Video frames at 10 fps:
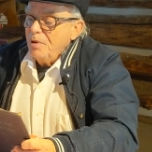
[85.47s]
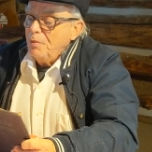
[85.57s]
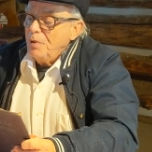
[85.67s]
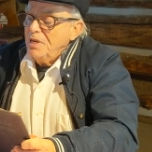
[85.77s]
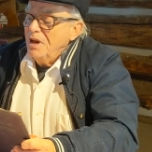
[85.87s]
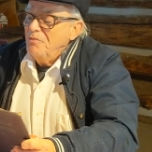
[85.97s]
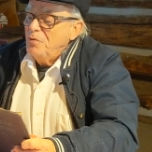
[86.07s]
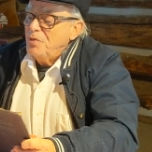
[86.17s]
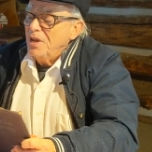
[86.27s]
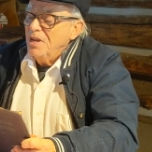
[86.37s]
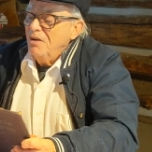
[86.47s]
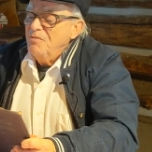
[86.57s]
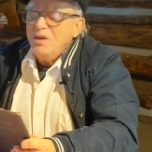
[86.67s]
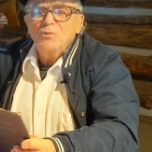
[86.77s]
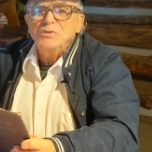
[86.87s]
but we loved with a
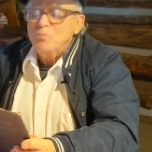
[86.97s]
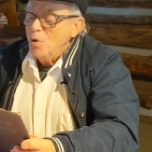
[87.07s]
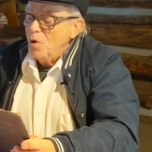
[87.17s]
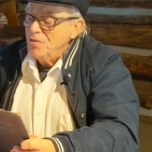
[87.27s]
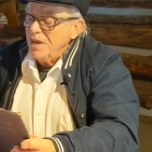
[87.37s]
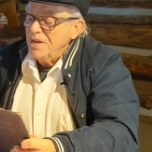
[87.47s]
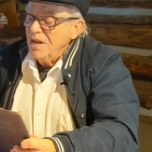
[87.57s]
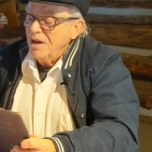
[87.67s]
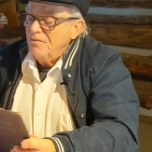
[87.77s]
love that was more than